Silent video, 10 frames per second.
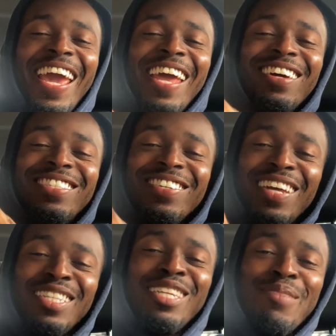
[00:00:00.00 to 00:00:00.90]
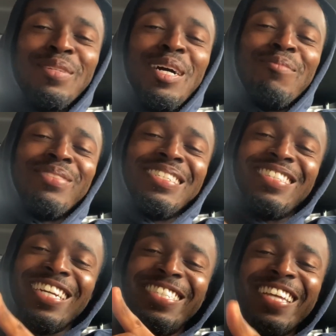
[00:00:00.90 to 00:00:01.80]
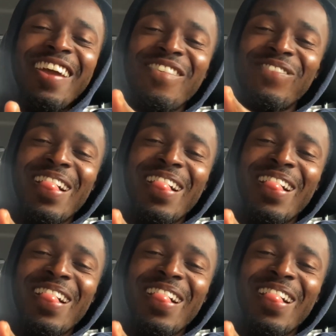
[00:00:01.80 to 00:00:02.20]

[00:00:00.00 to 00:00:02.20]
And until next time, y'all, please stay safe,